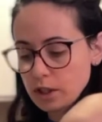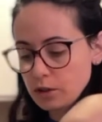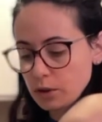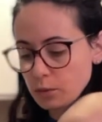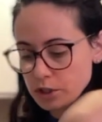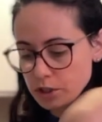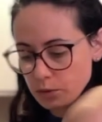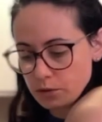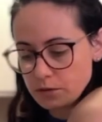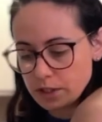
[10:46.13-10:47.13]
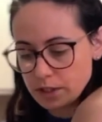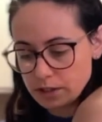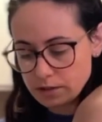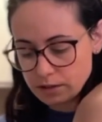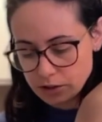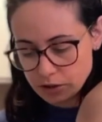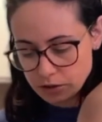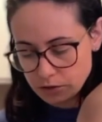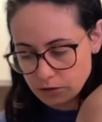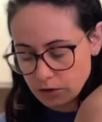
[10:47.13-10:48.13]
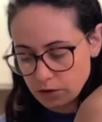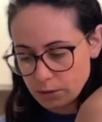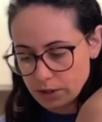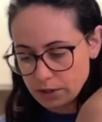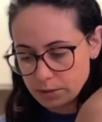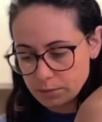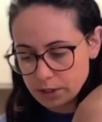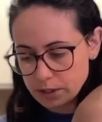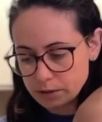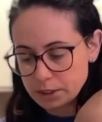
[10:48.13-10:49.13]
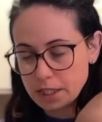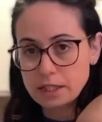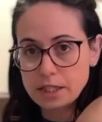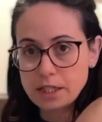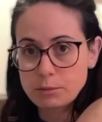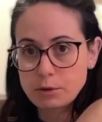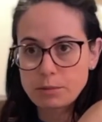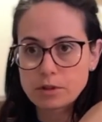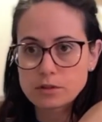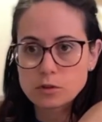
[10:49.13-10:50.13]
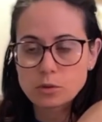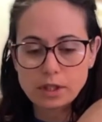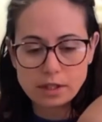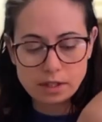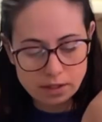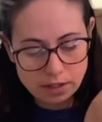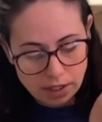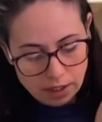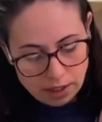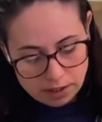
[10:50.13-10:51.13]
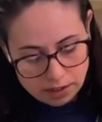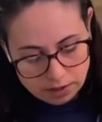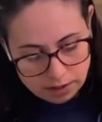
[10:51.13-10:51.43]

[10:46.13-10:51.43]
know, I wish I would have done it. I should have thought about it, but it kind of came up on us quick this